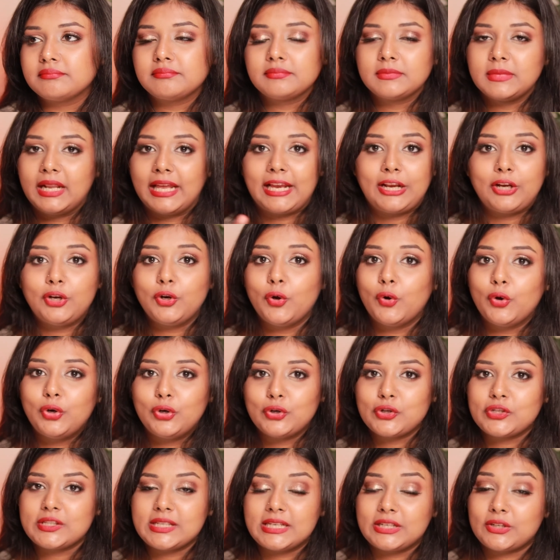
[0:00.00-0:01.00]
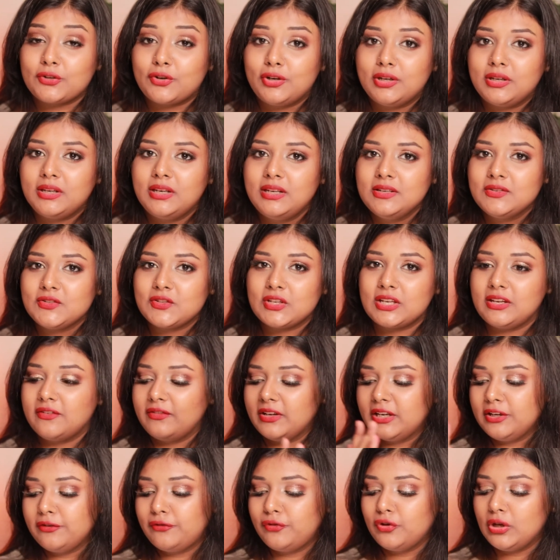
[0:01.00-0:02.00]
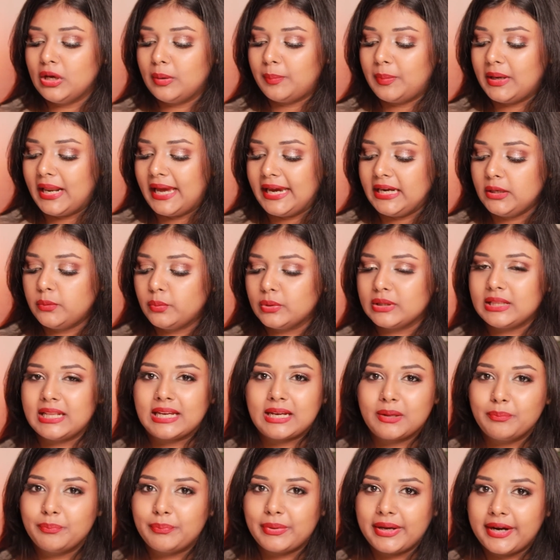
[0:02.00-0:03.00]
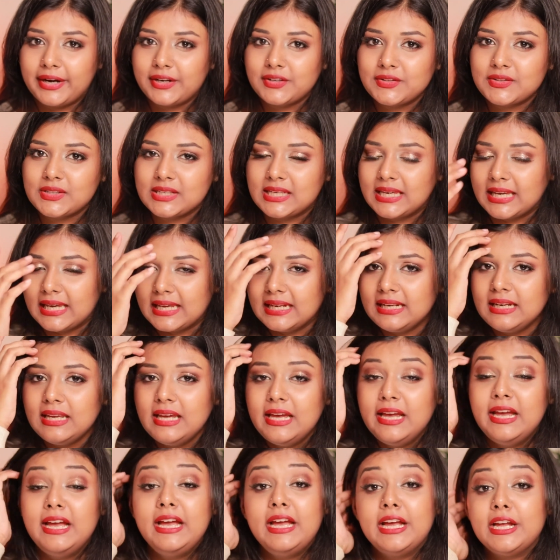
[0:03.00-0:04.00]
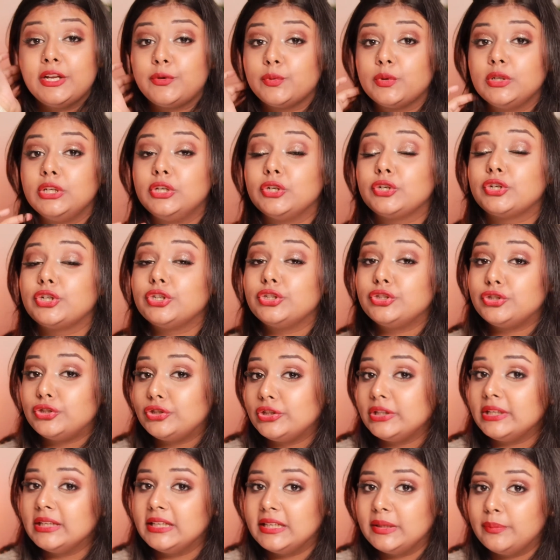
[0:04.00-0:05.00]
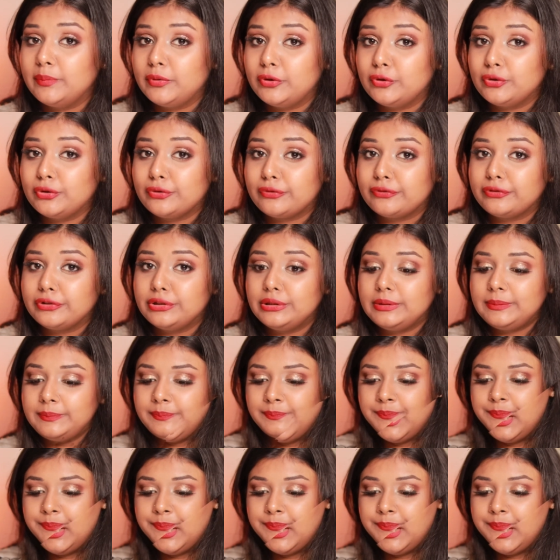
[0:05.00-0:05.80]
like no looks at all. So even if you apply it with like a bare skin, it will look really beautiful.